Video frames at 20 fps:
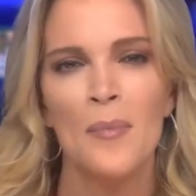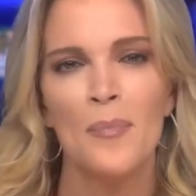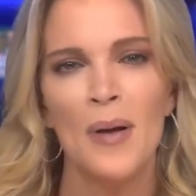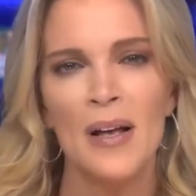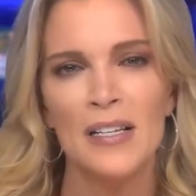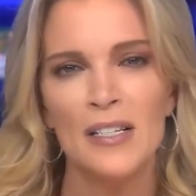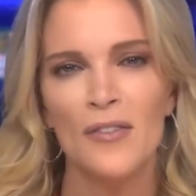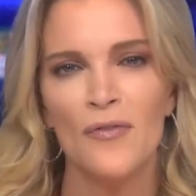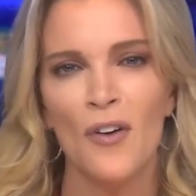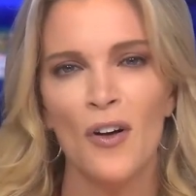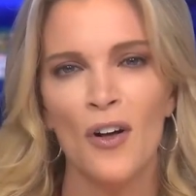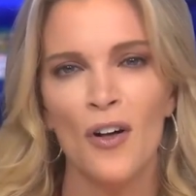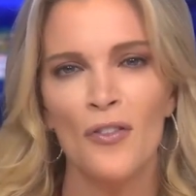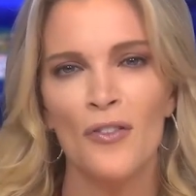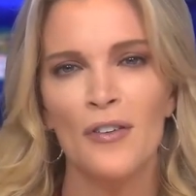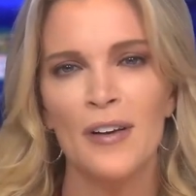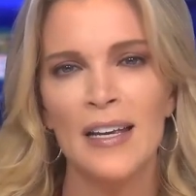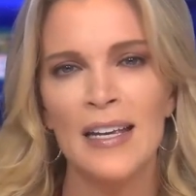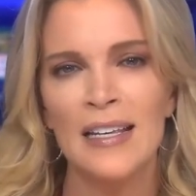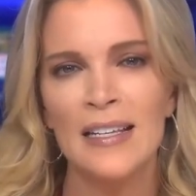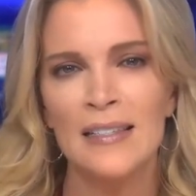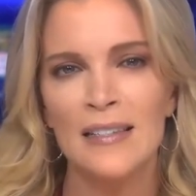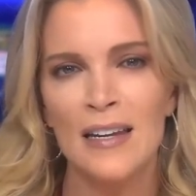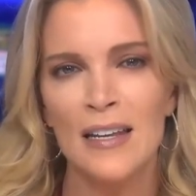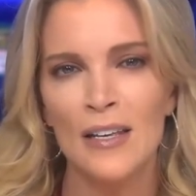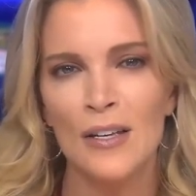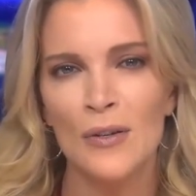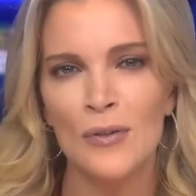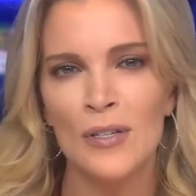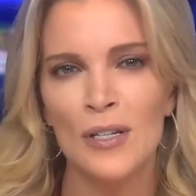Best of all, they're easy to
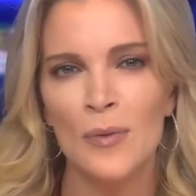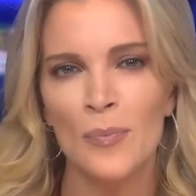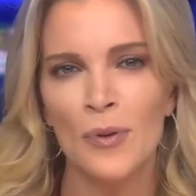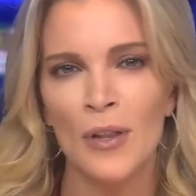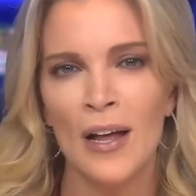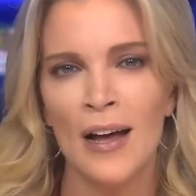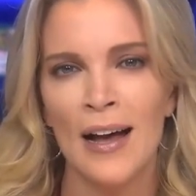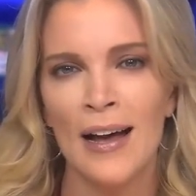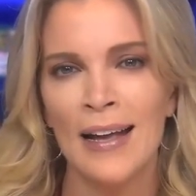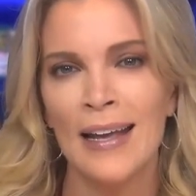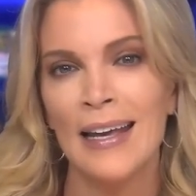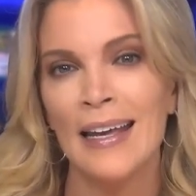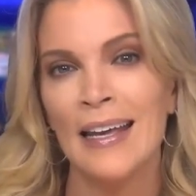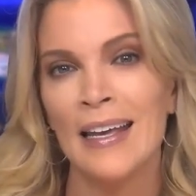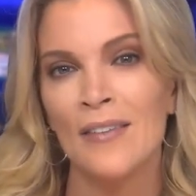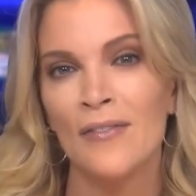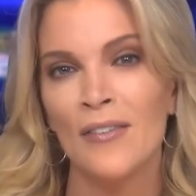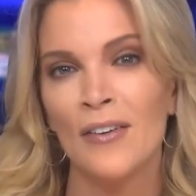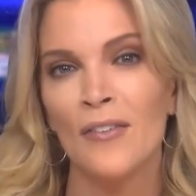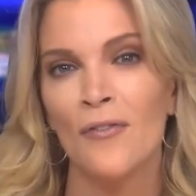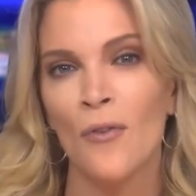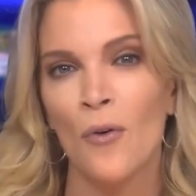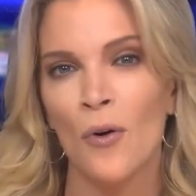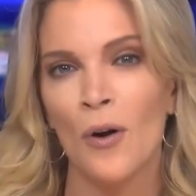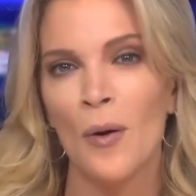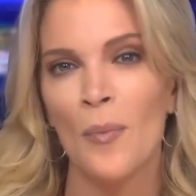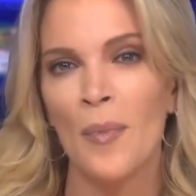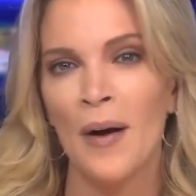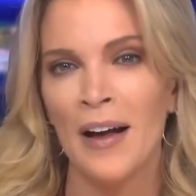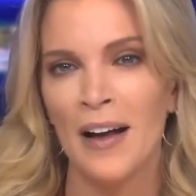use and apply, even
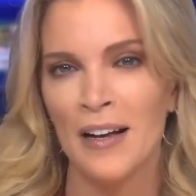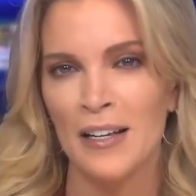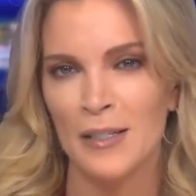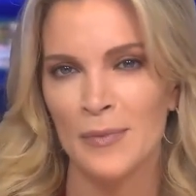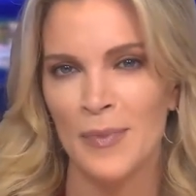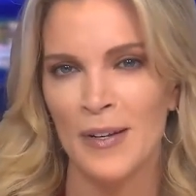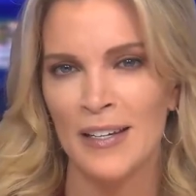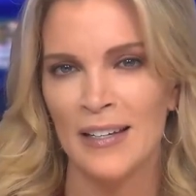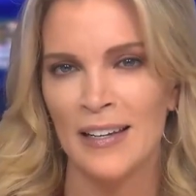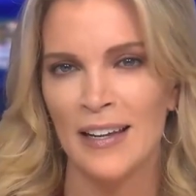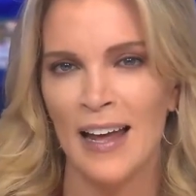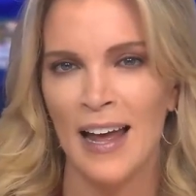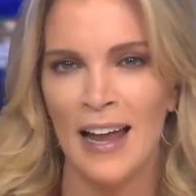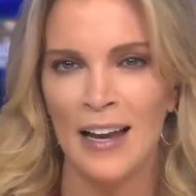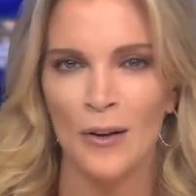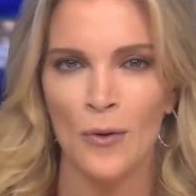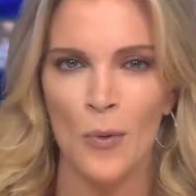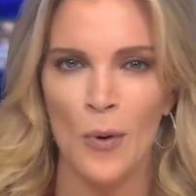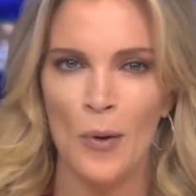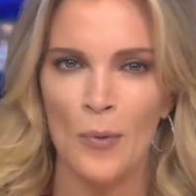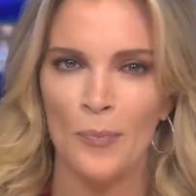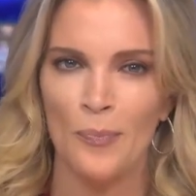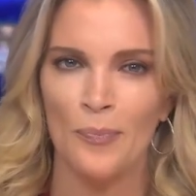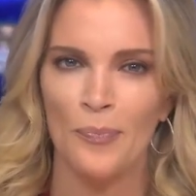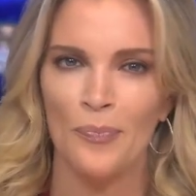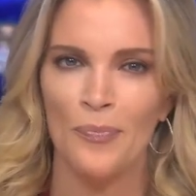for my husband, end quote.